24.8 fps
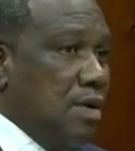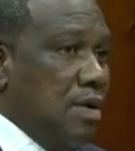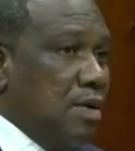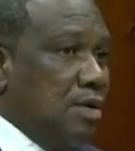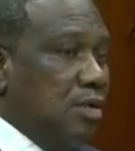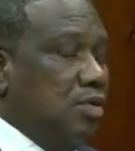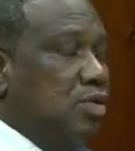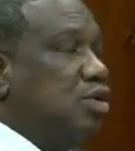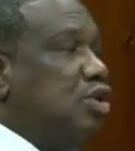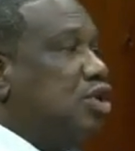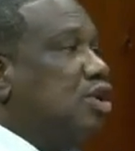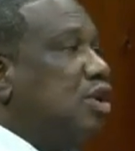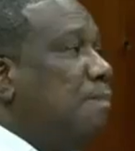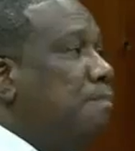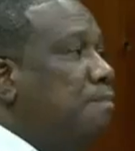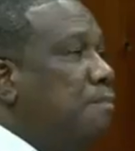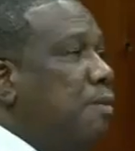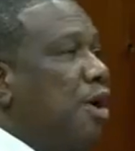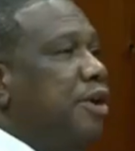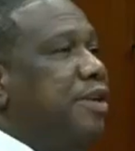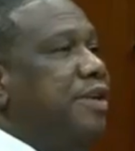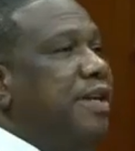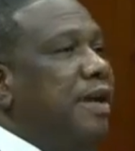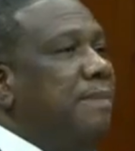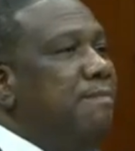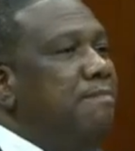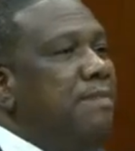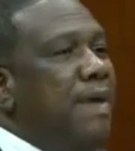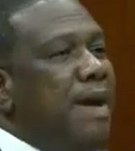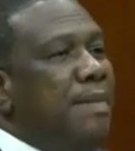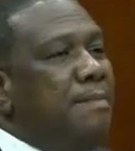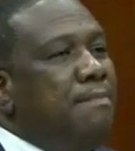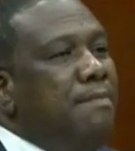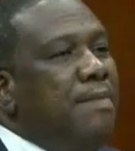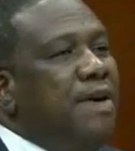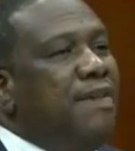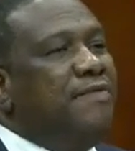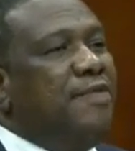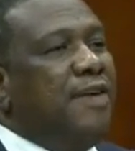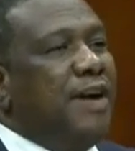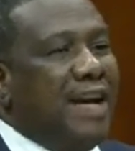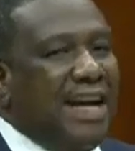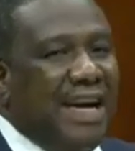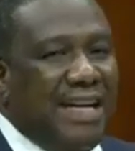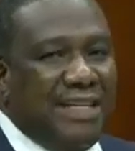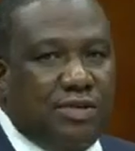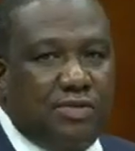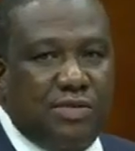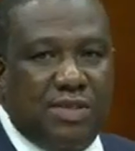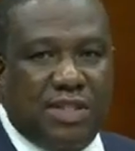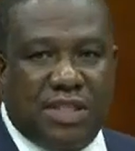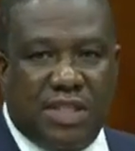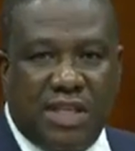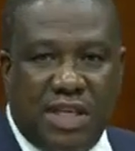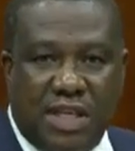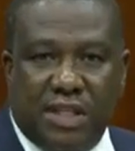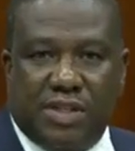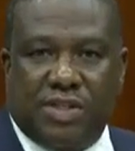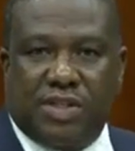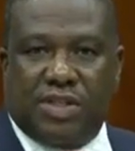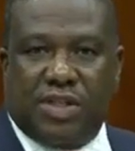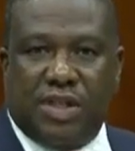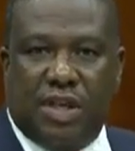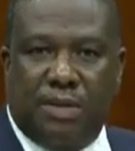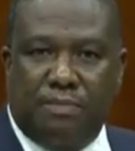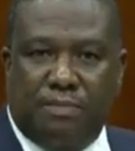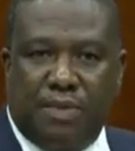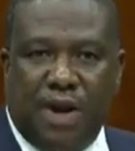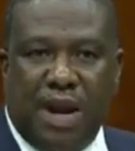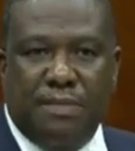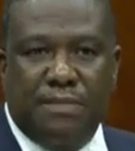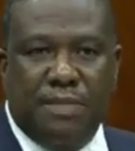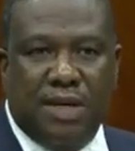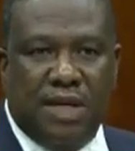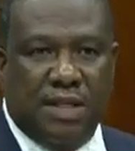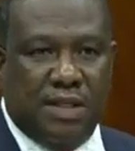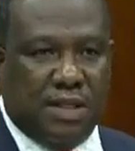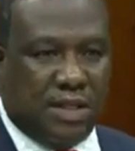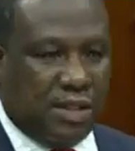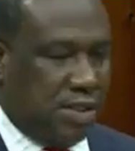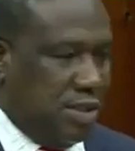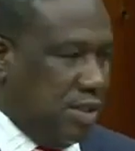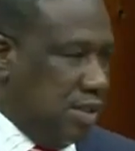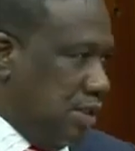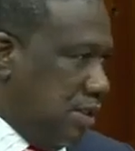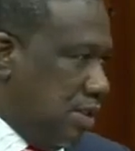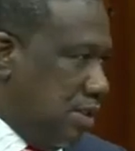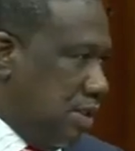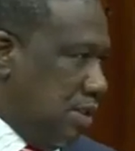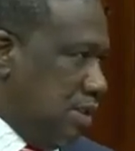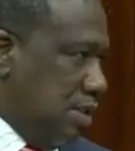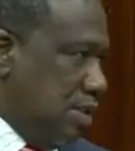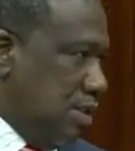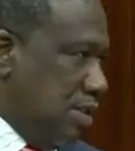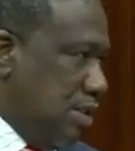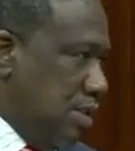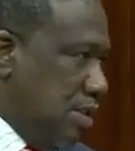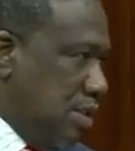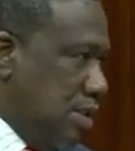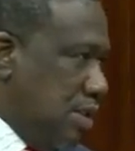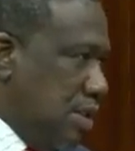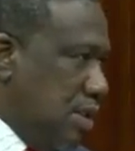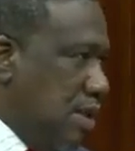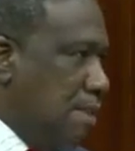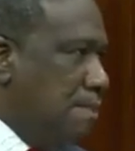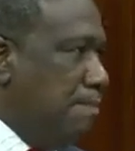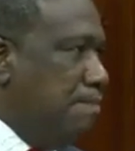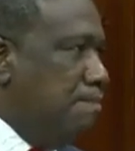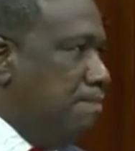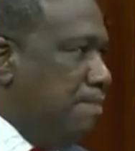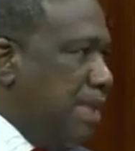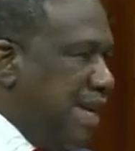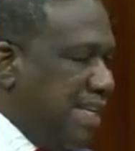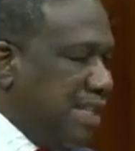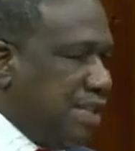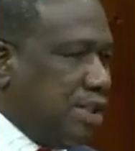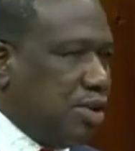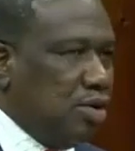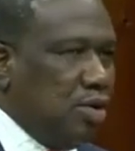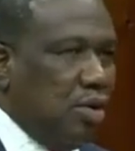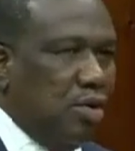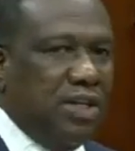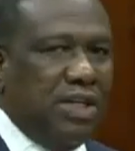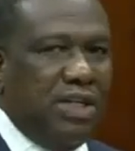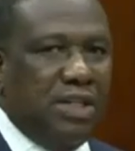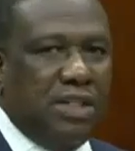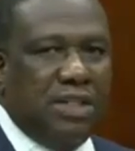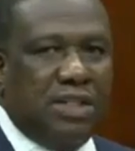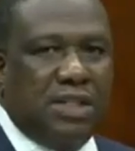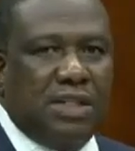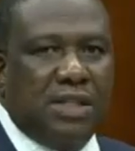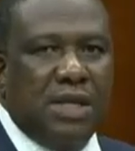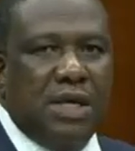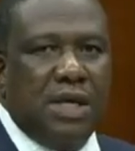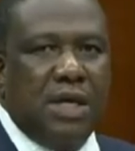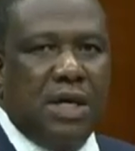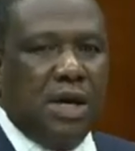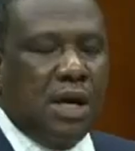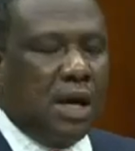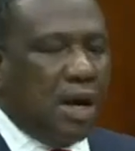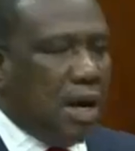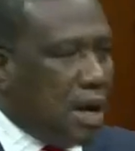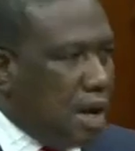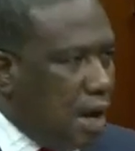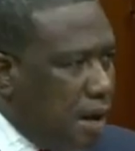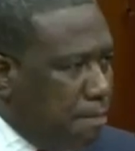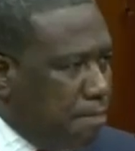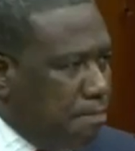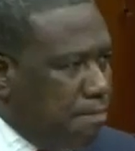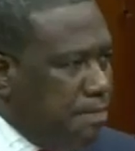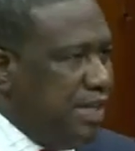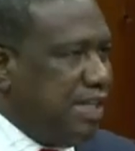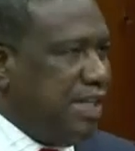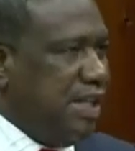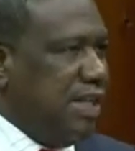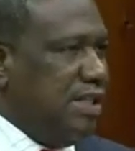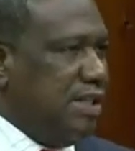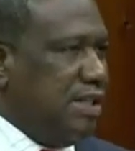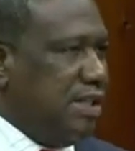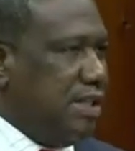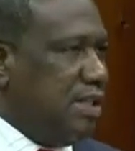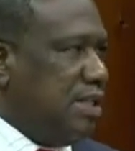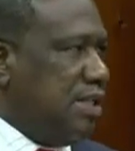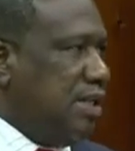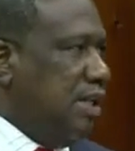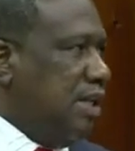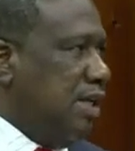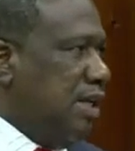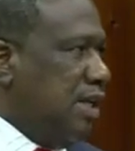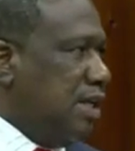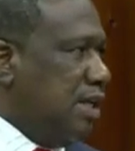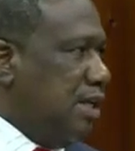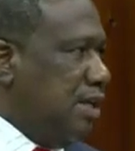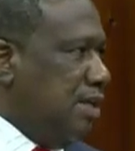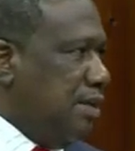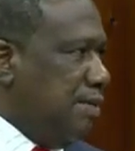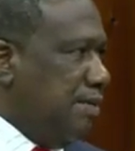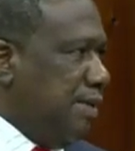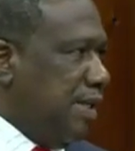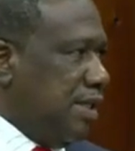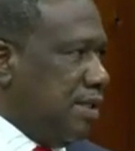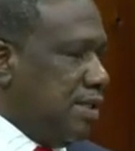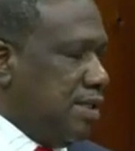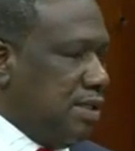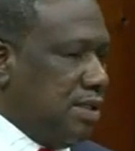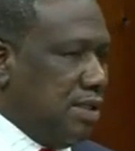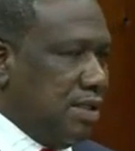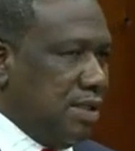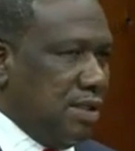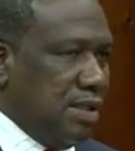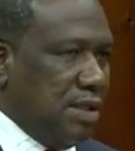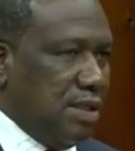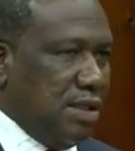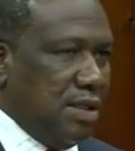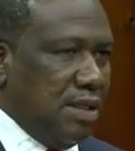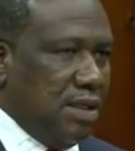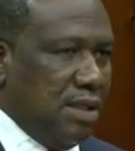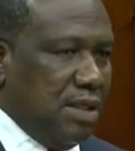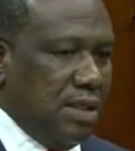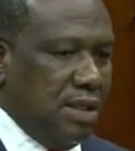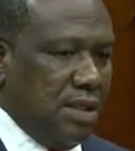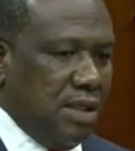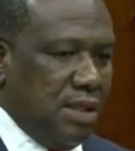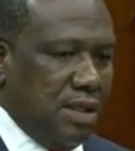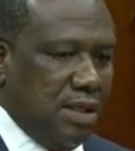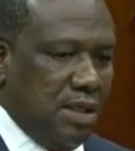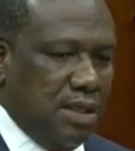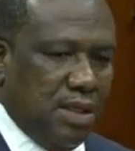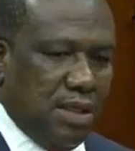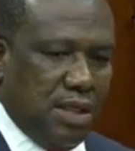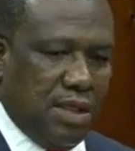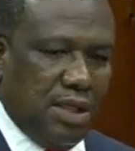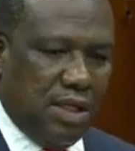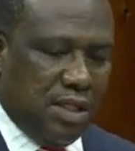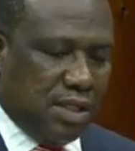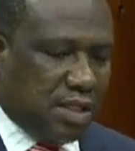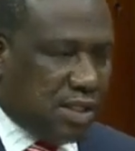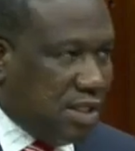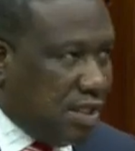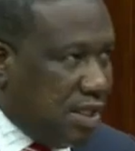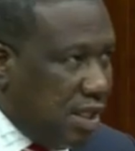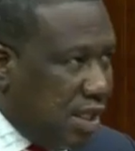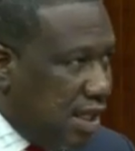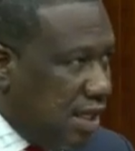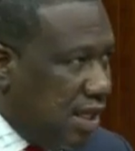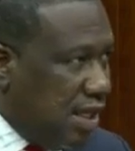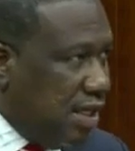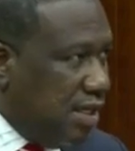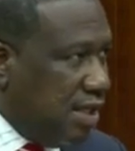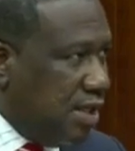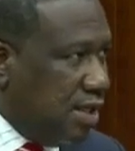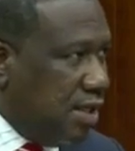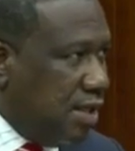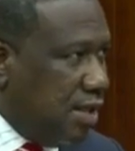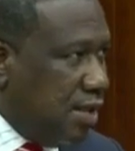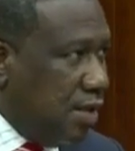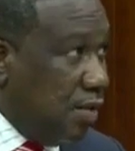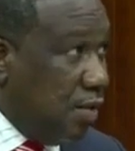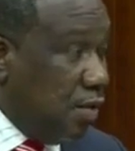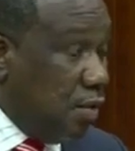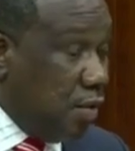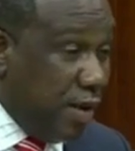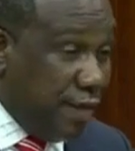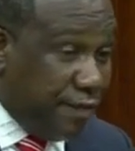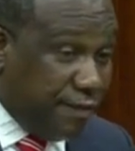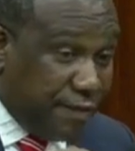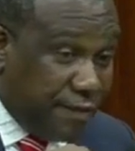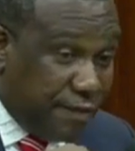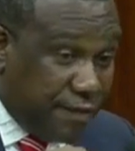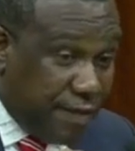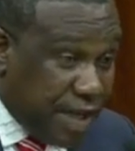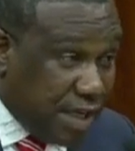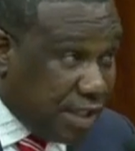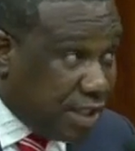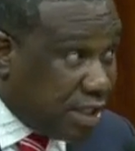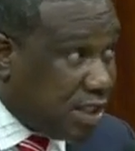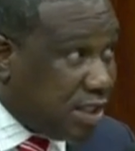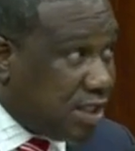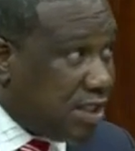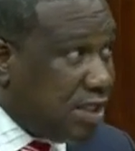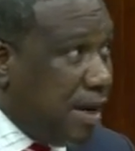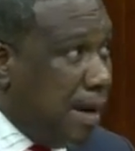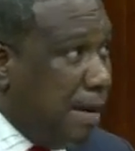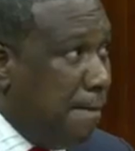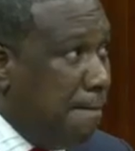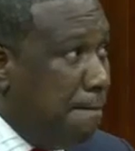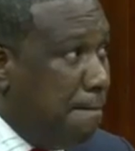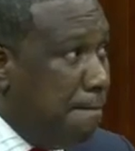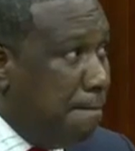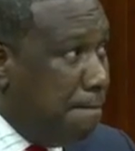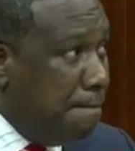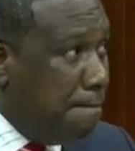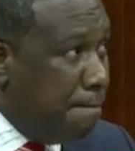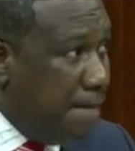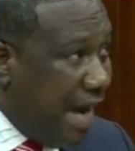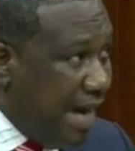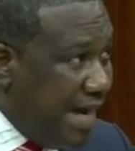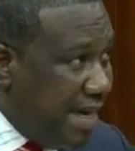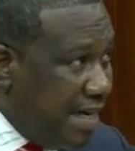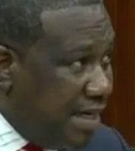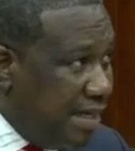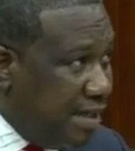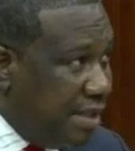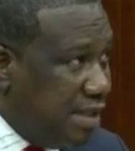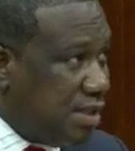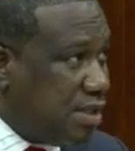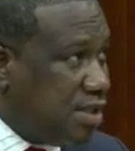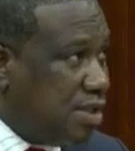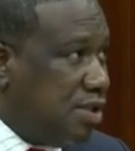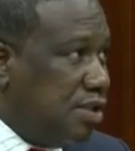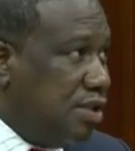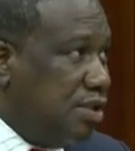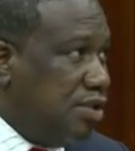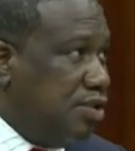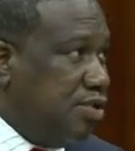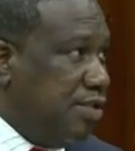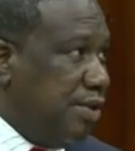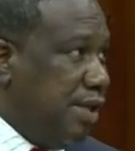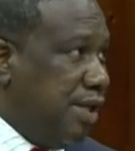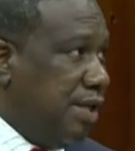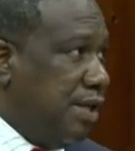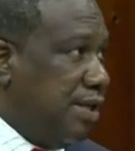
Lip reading: to support the member for Cassis East and Prime Minister based on his competence in economics, is dealing with this minor surgery